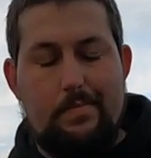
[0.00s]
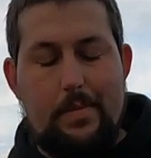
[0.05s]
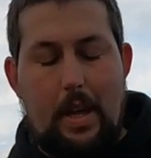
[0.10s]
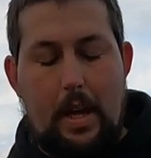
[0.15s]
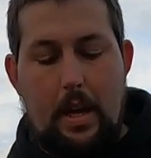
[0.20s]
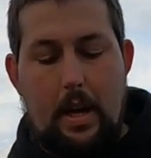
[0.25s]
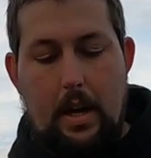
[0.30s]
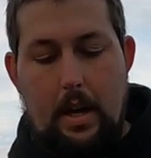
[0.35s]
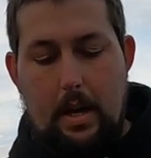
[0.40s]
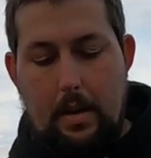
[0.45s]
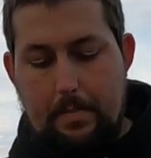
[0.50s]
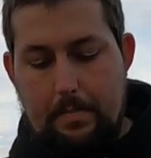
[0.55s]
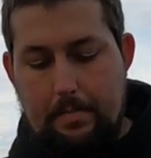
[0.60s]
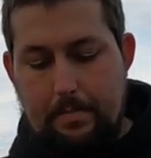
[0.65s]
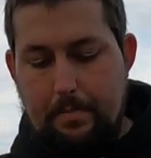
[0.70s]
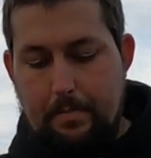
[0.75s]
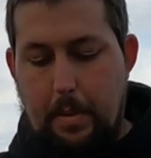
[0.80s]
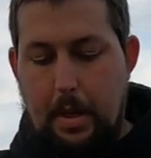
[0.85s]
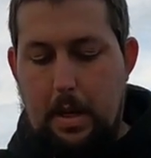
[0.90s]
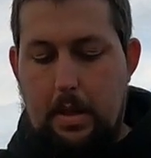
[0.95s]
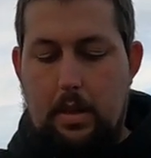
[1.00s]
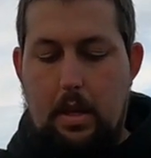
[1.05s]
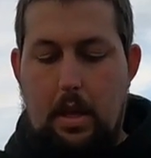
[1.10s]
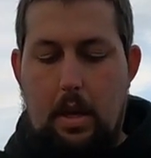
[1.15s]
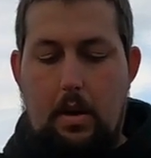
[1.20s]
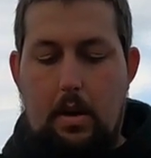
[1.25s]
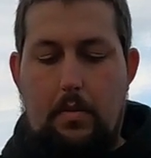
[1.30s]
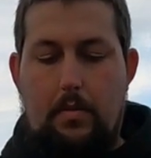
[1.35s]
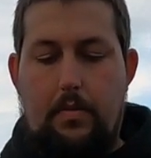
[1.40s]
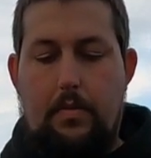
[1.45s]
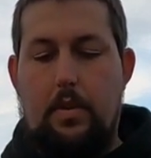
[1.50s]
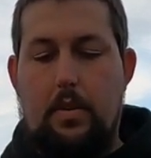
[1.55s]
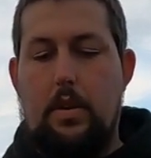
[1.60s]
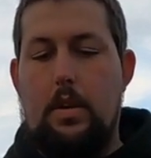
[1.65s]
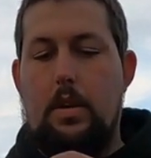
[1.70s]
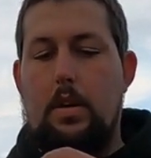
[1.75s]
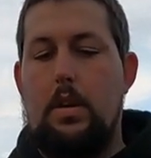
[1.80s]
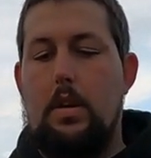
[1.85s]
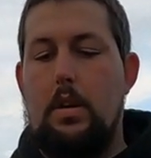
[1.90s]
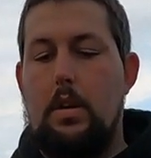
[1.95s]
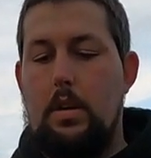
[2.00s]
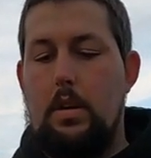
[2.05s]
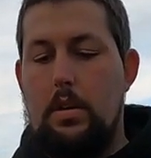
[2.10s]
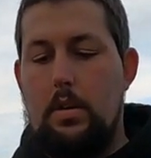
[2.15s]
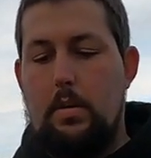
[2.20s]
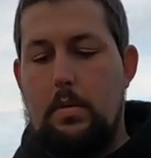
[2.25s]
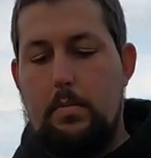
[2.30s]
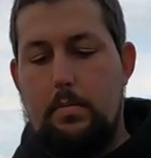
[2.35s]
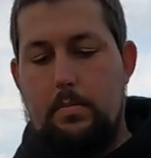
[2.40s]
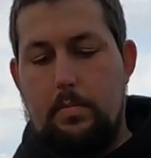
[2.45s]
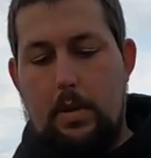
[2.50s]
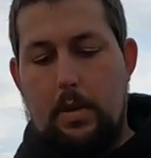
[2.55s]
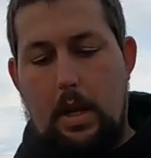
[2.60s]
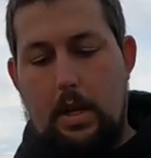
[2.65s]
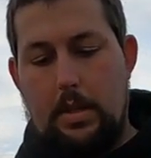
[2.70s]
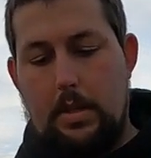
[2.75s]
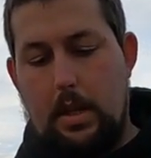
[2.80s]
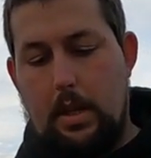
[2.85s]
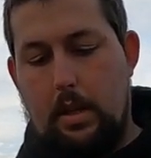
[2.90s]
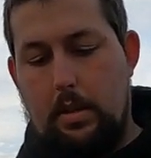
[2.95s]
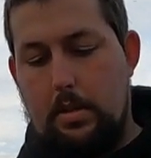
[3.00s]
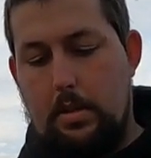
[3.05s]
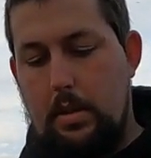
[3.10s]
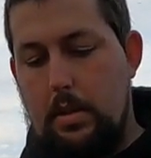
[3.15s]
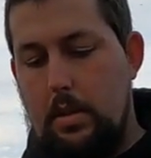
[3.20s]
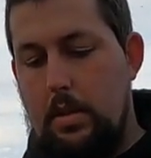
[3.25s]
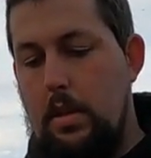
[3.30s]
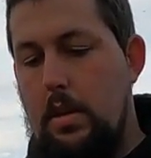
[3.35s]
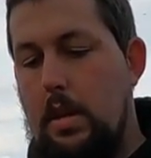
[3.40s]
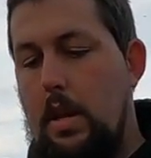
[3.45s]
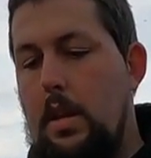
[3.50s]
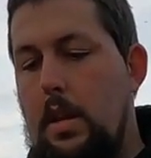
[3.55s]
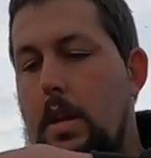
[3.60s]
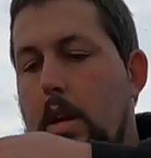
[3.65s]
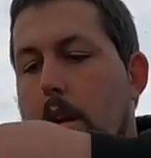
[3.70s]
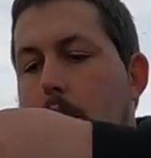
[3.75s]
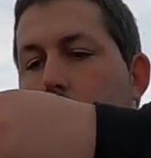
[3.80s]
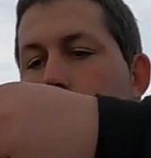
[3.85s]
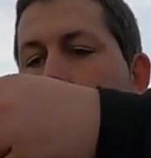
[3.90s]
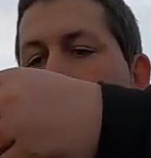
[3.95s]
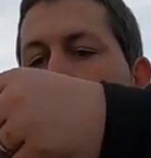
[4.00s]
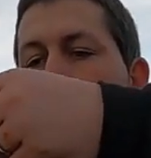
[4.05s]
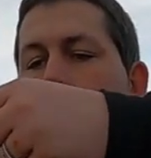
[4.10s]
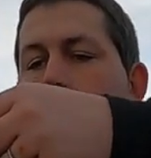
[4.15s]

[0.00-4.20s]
bait there of yellowtails. And then now,